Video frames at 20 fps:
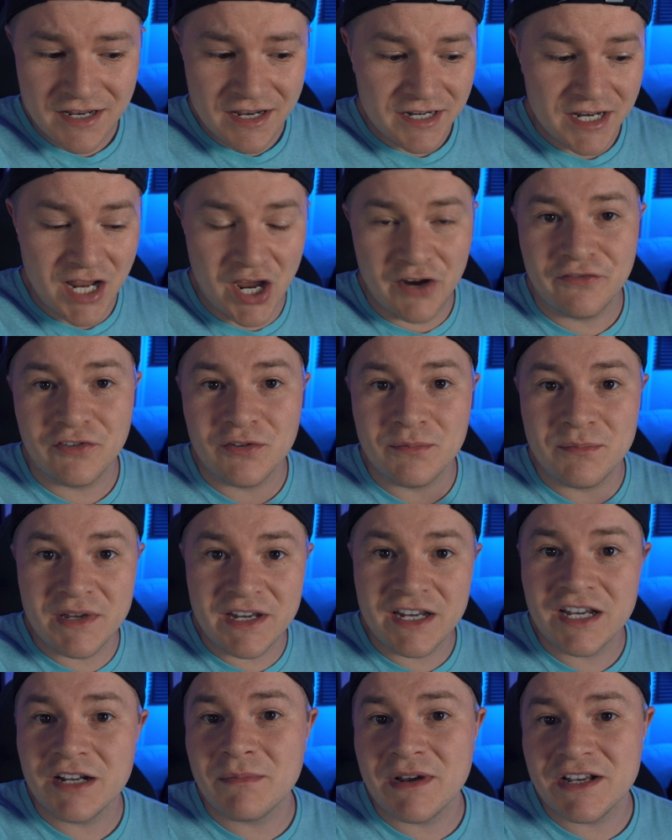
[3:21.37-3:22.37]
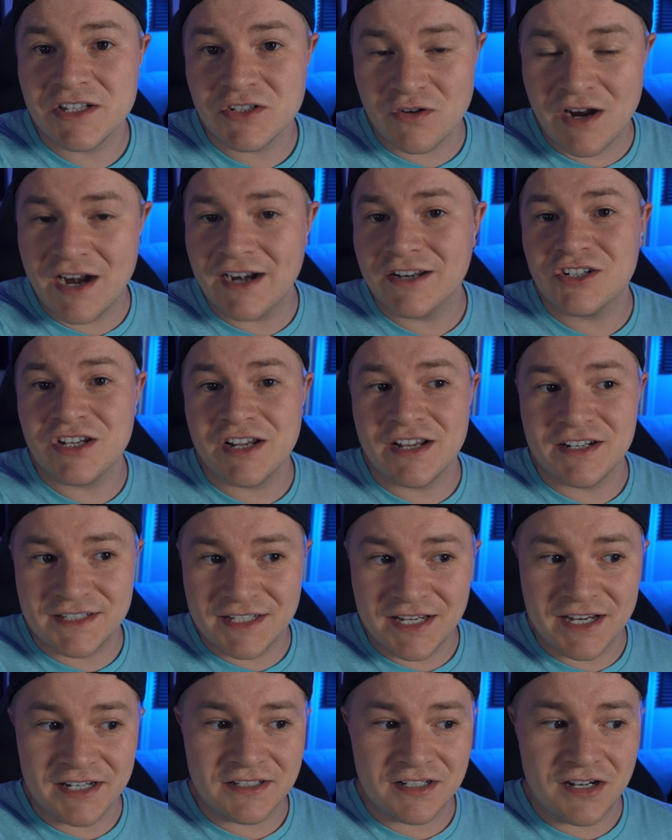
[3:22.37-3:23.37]
Now, for me and my strategy on
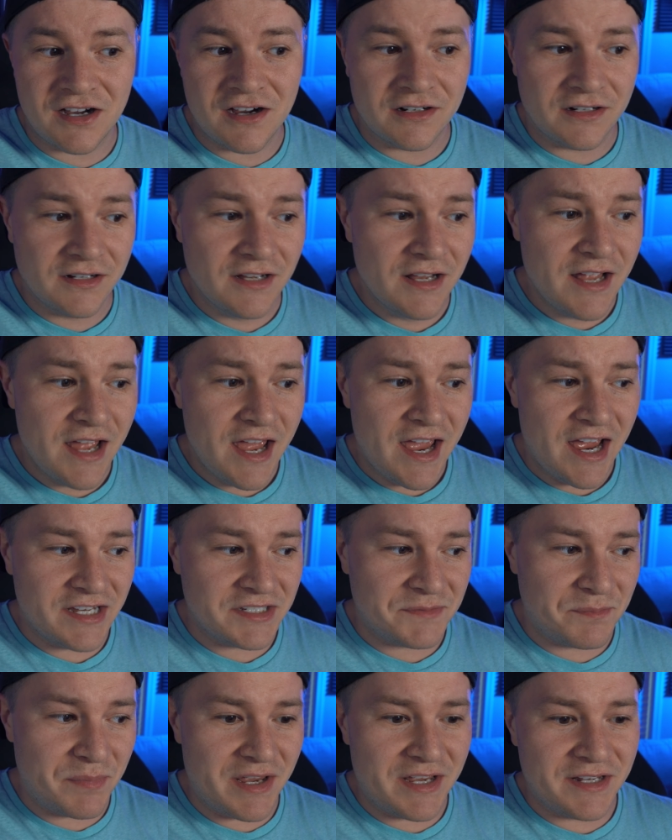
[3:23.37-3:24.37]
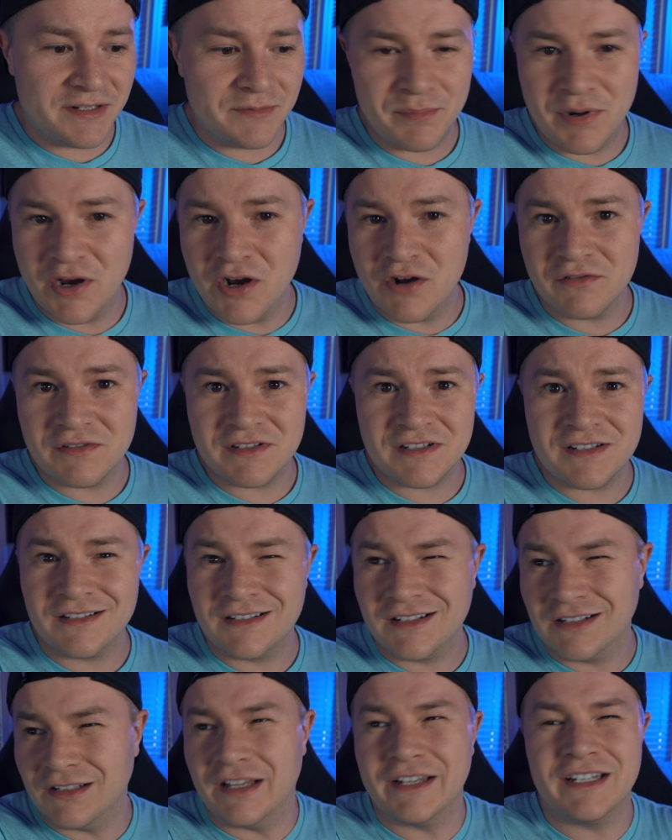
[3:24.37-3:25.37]
TikTok has been post
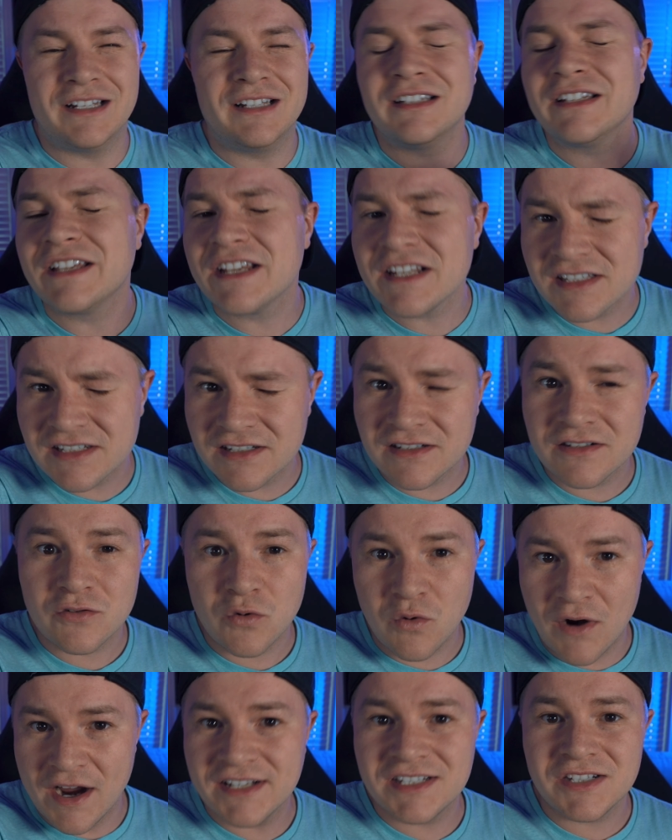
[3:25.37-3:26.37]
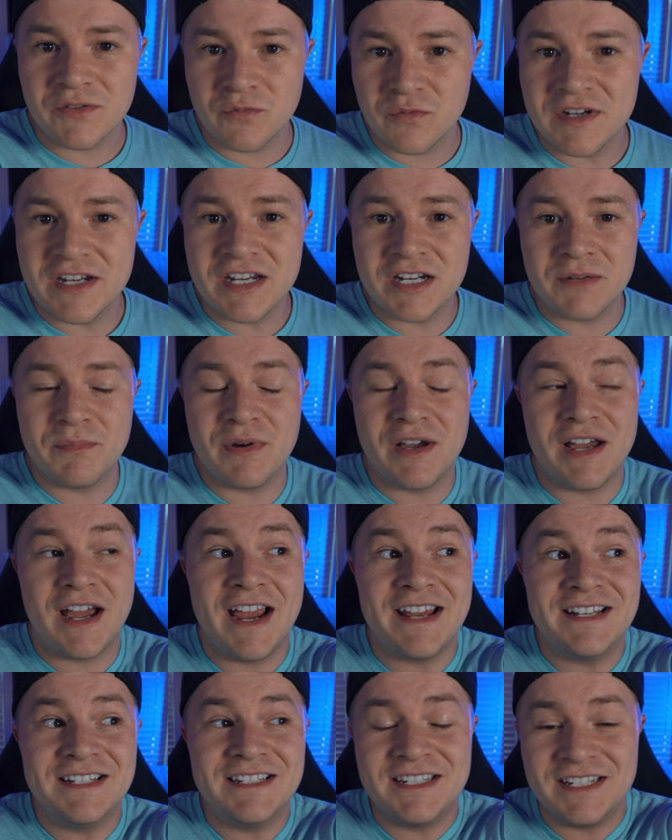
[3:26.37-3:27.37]
like at least twice a week, but
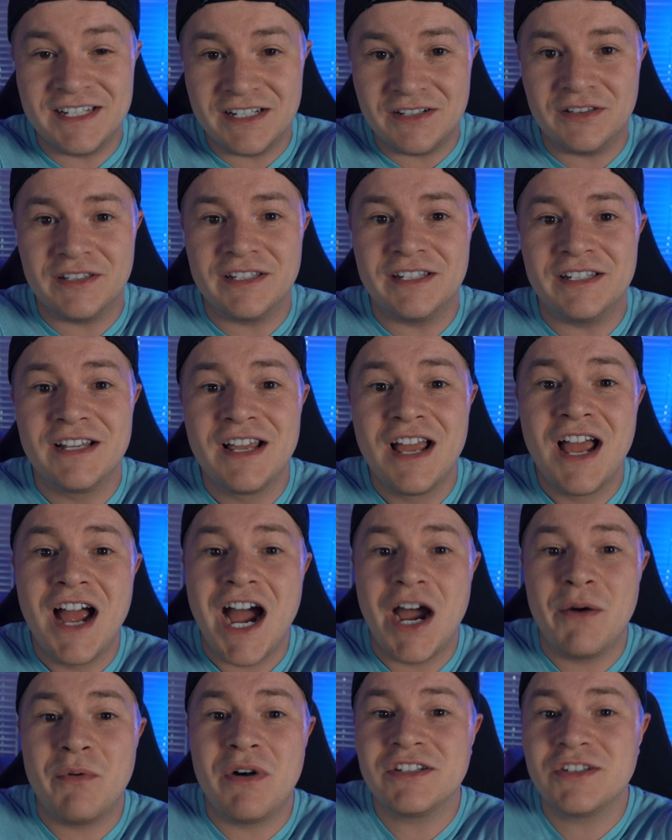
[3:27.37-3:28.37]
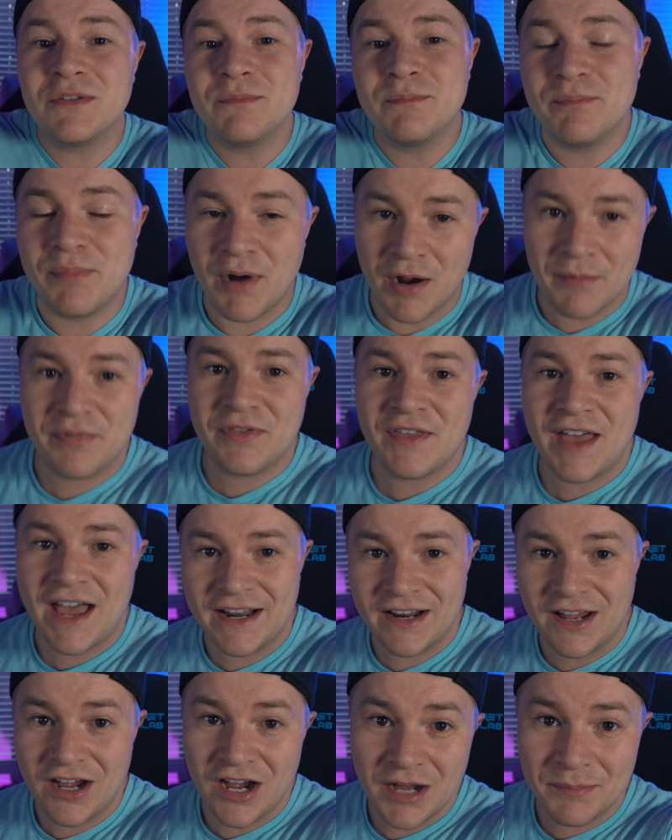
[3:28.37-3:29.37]
ideally, I want to bump
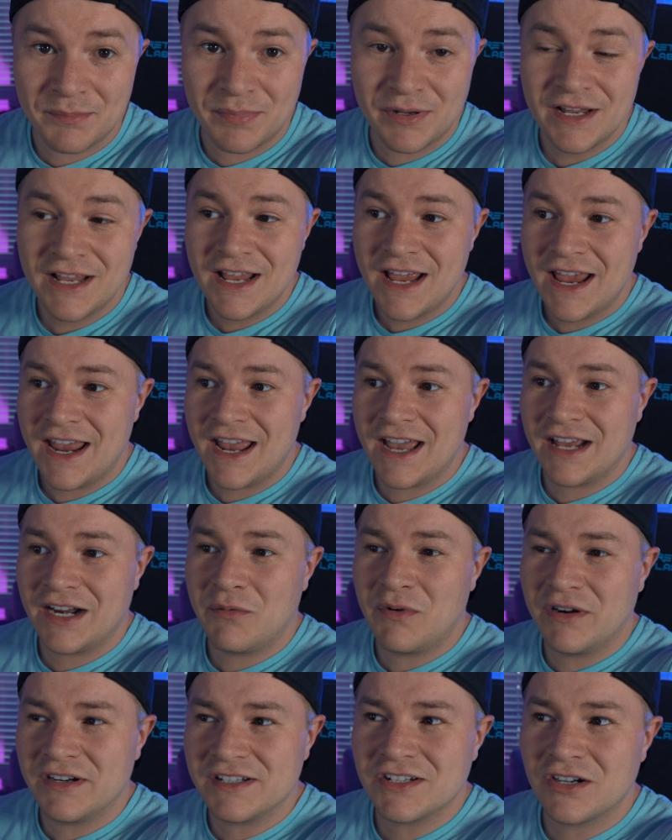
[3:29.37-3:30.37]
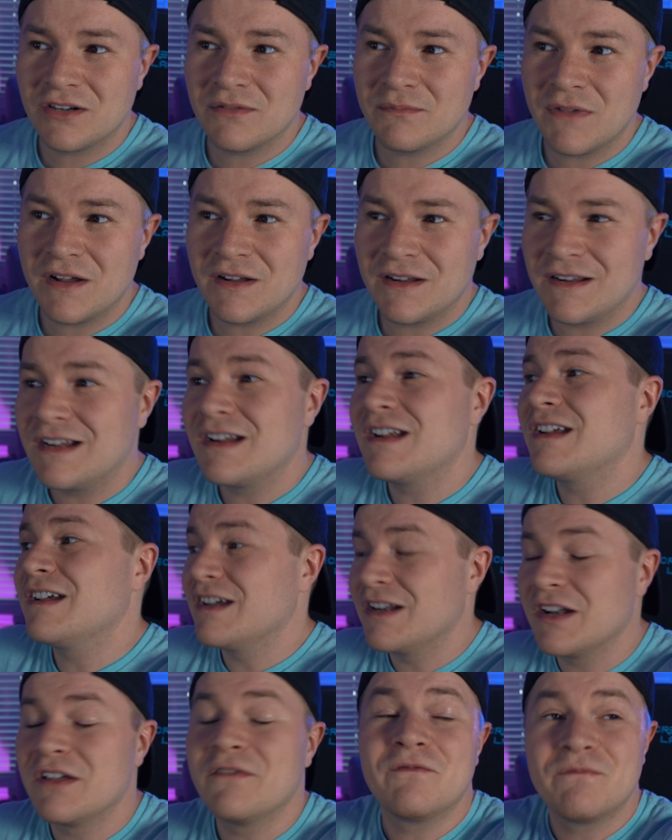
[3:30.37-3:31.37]
that up, and I want to start
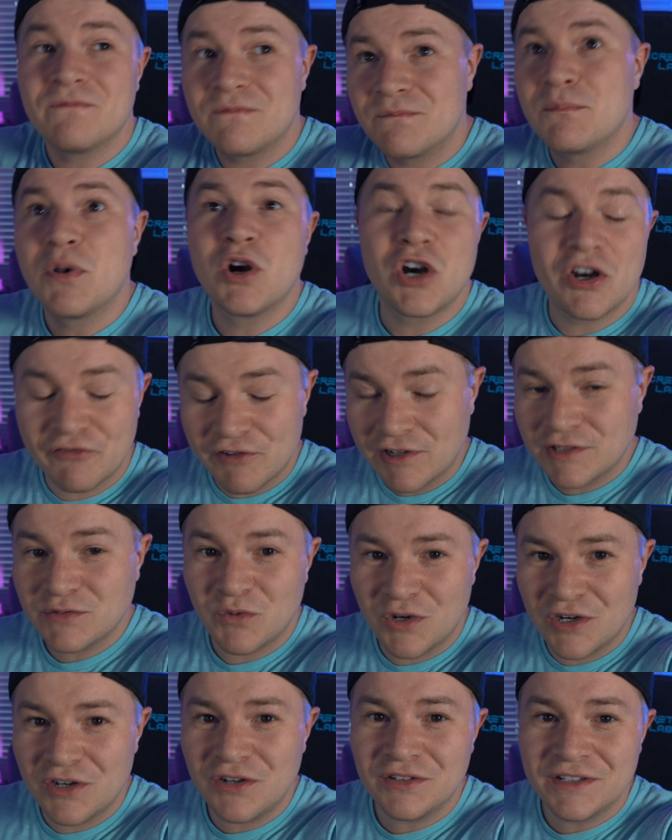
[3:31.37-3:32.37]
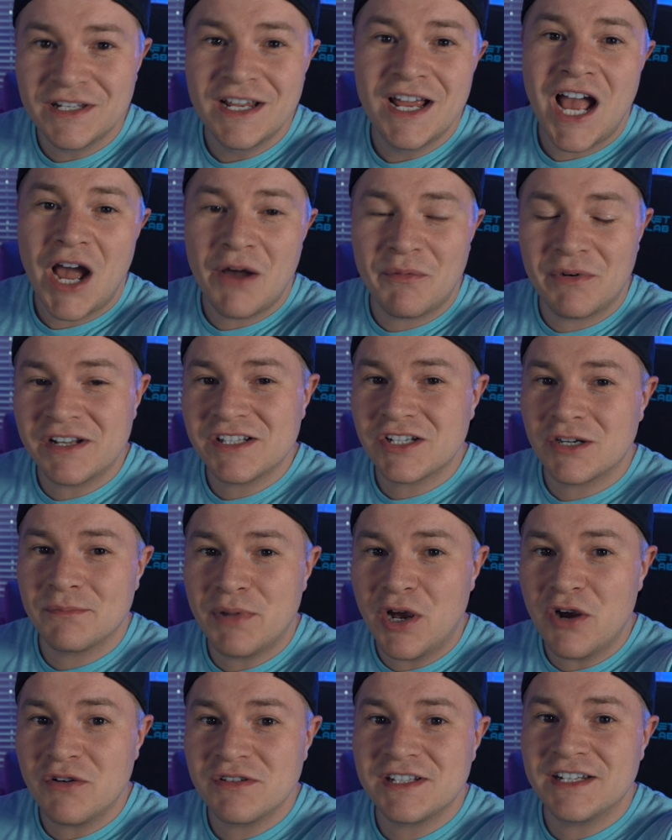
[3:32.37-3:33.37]
in a perfect world, I want to start
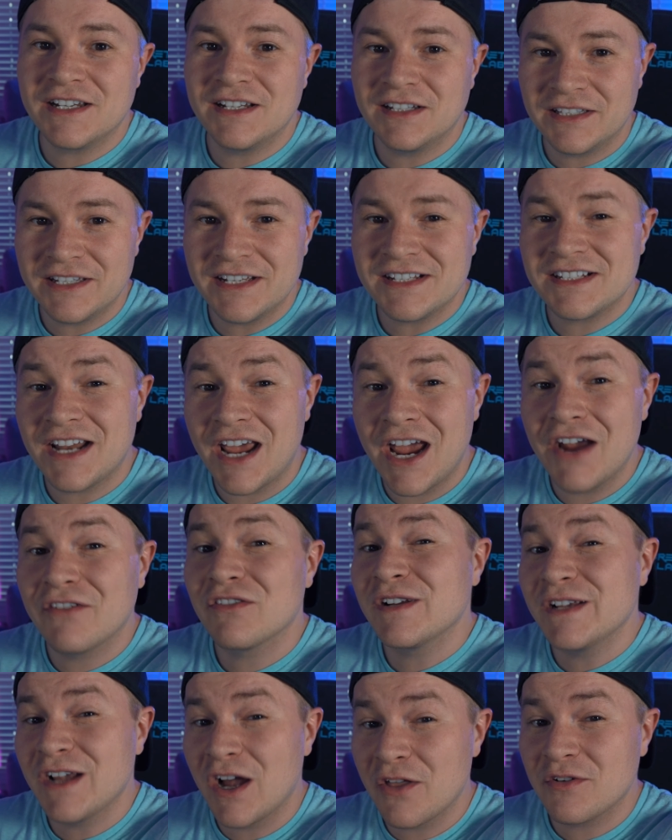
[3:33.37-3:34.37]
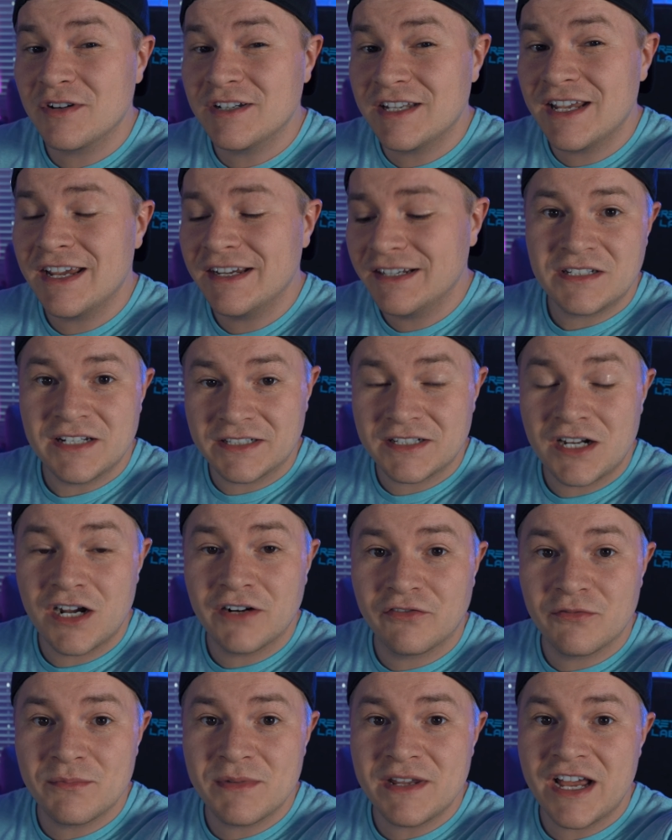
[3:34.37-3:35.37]
posting at least every other day.
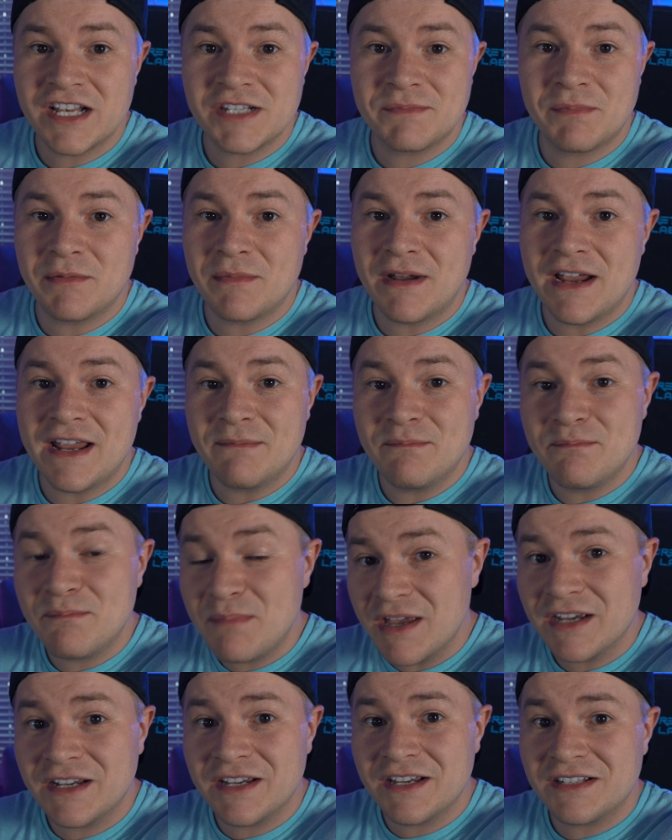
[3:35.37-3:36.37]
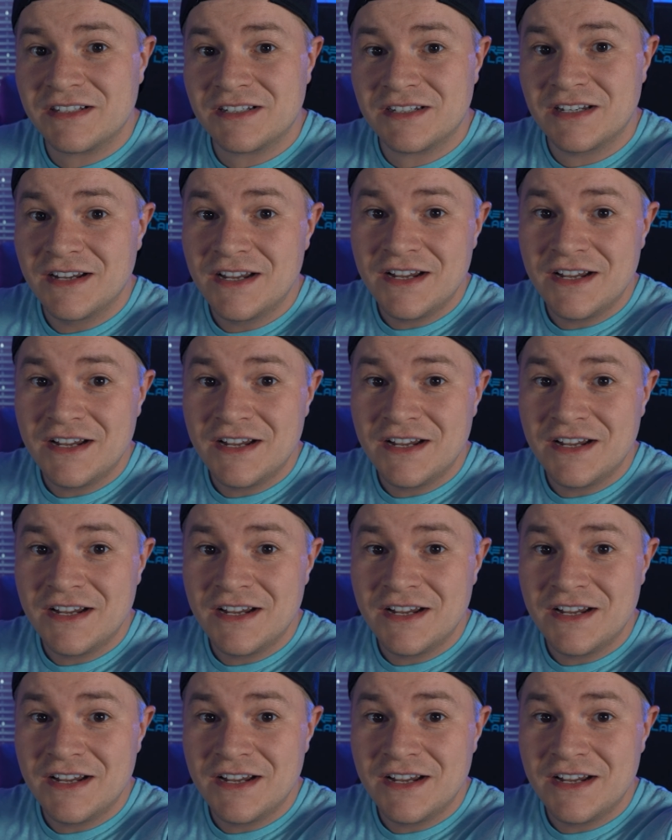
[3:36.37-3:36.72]
TikTok for me has been my biggest